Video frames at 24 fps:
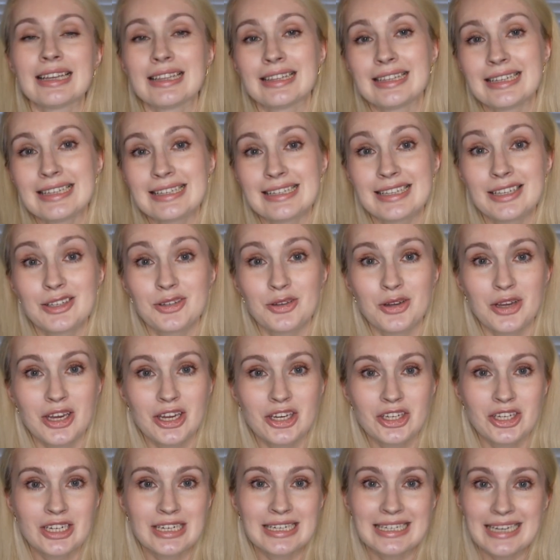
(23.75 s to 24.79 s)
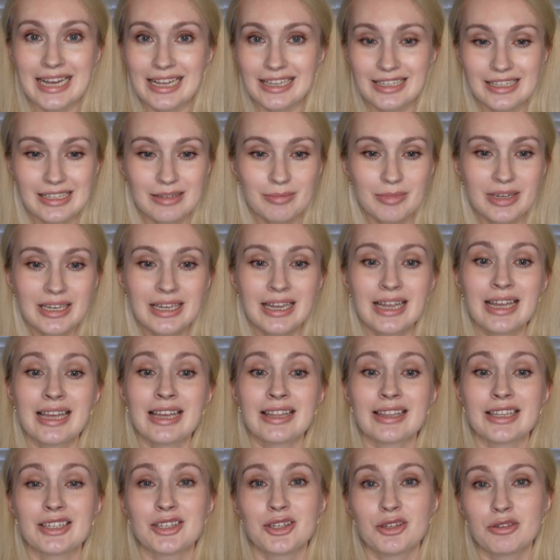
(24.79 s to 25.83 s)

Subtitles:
This situation tells me that